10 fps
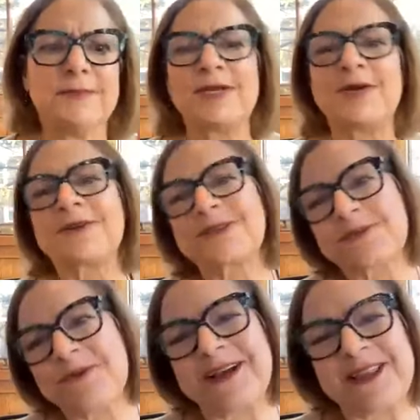because the
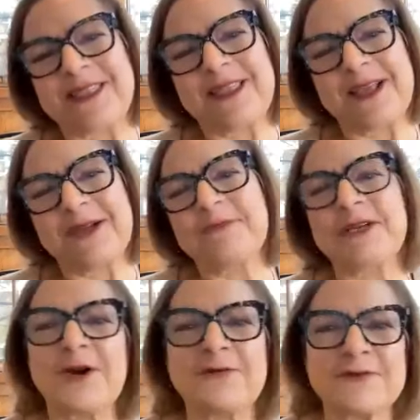one thing
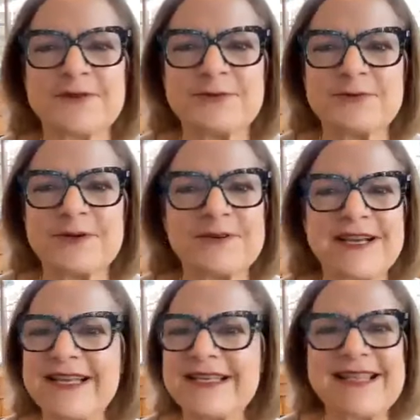we know for sure
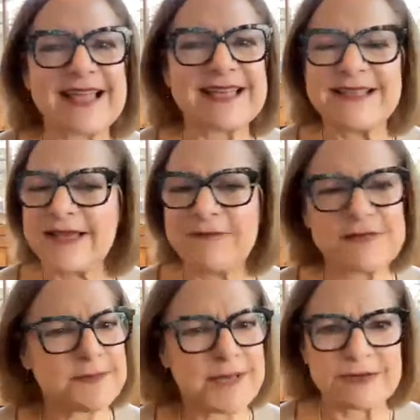is that life
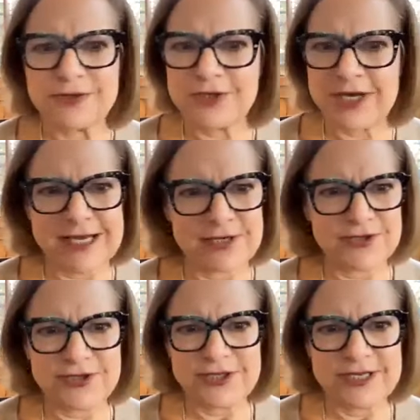is about
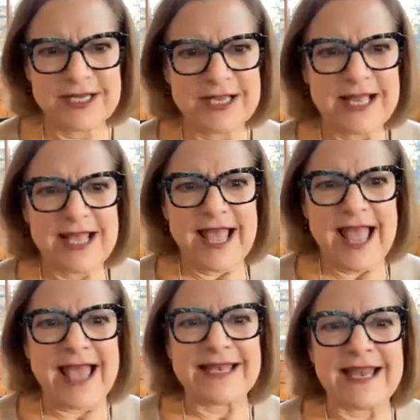change.
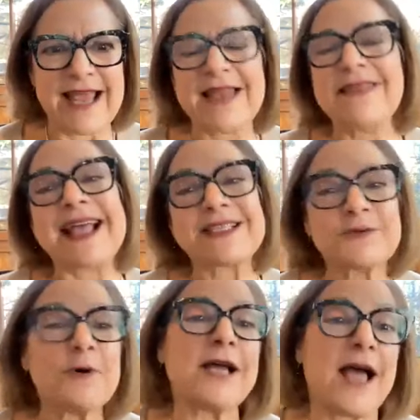And and that's
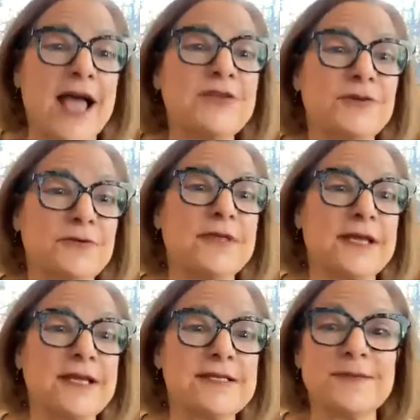why I do
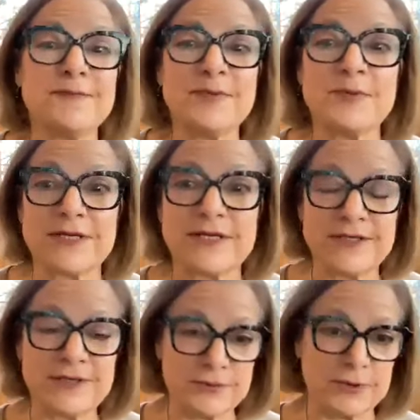think it's
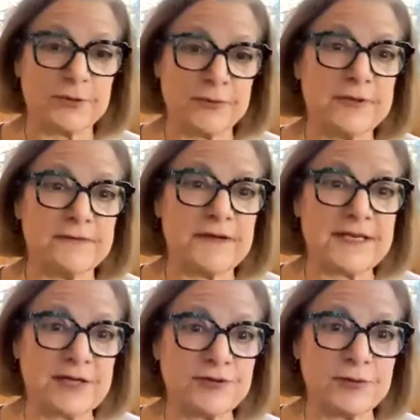important to work with a
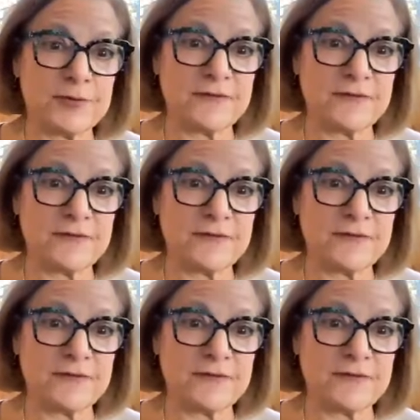financial